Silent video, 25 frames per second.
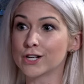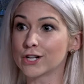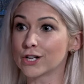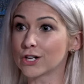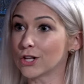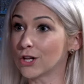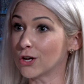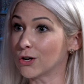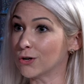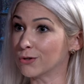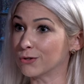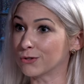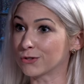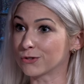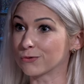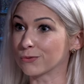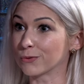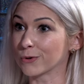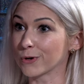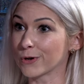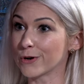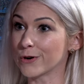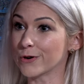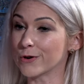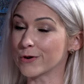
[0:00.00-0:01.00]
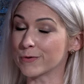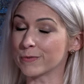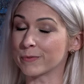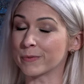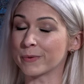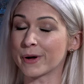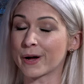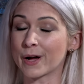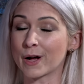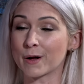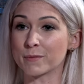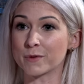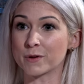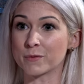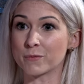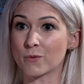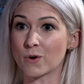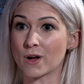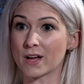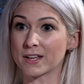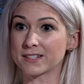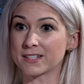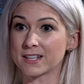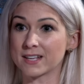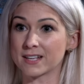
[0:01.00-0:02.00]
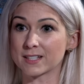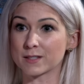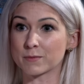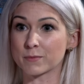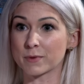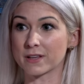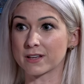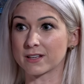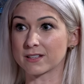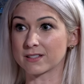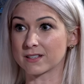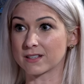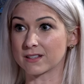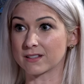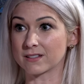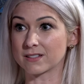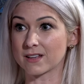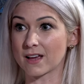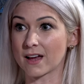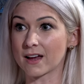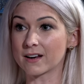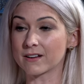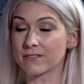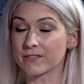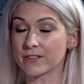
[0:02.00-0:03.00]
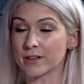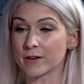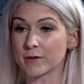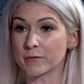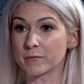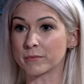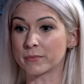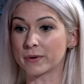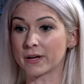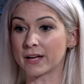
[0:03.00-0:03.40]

closed room and what takes place inside of them.